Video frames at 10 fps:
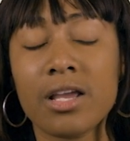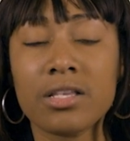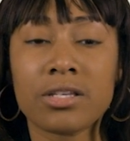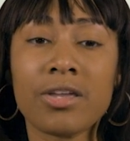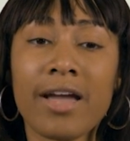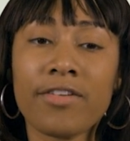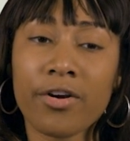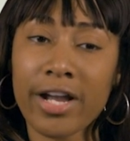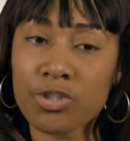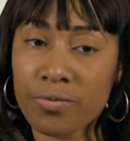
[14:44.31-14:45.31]
So you have your
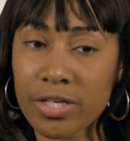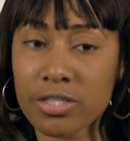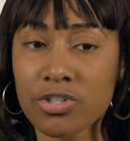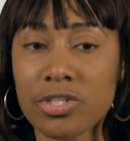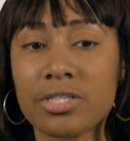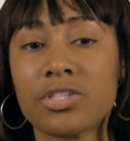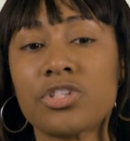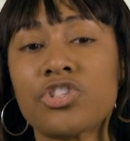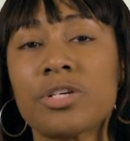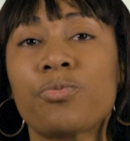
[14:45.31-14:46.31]
graduate research
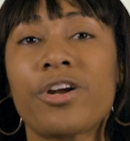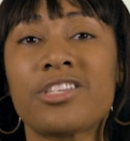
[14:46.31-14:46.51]
assistantship where